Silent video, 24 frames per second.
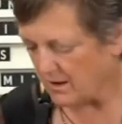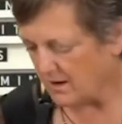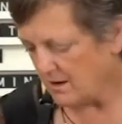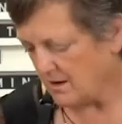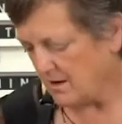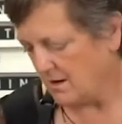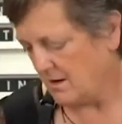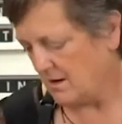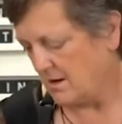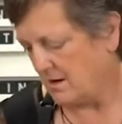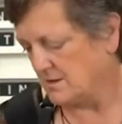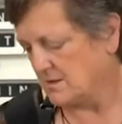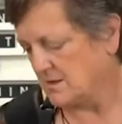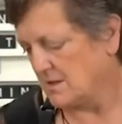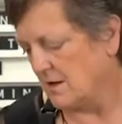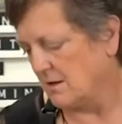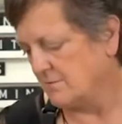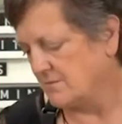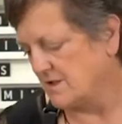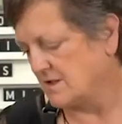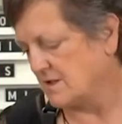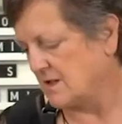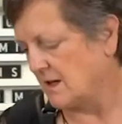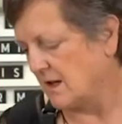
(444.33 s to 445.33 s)
And so
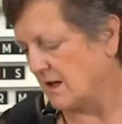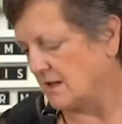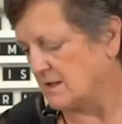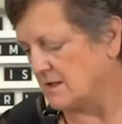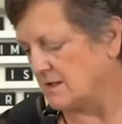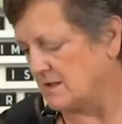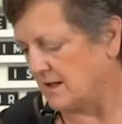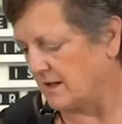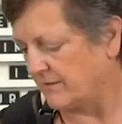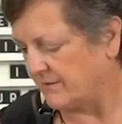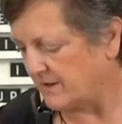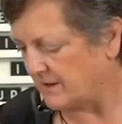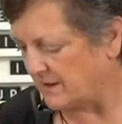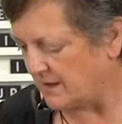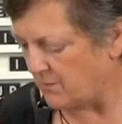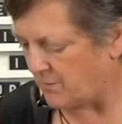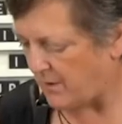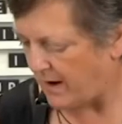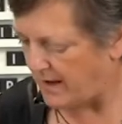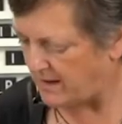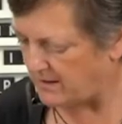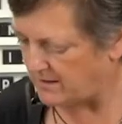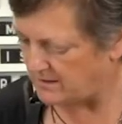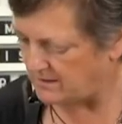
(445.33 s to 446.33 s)
I'm just gonna get this evenly
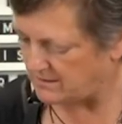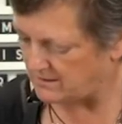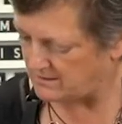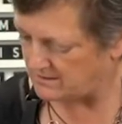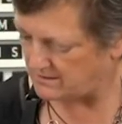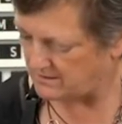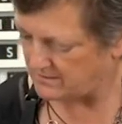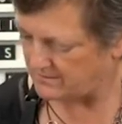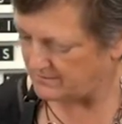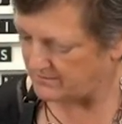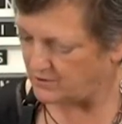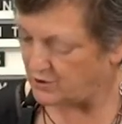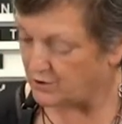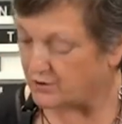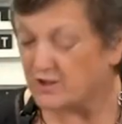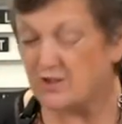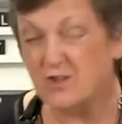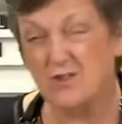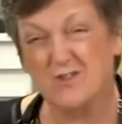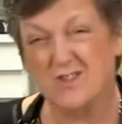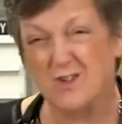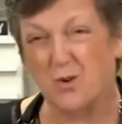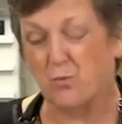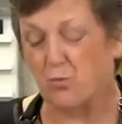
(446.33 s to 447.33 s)
wet. You could
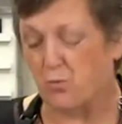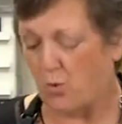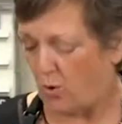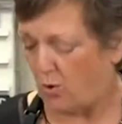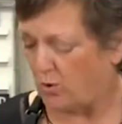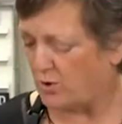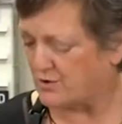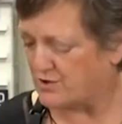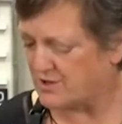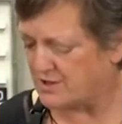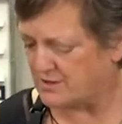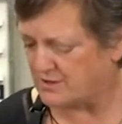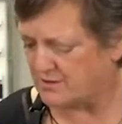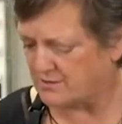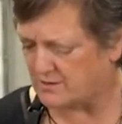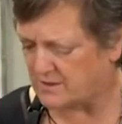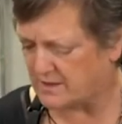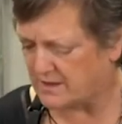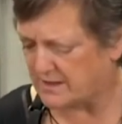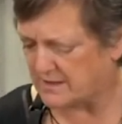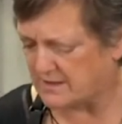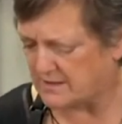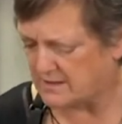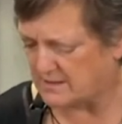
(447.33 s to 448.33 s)
use a roller to do
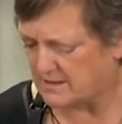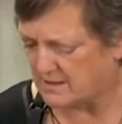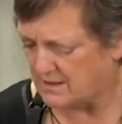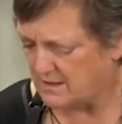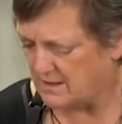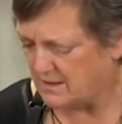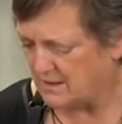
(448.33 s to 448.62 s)
this.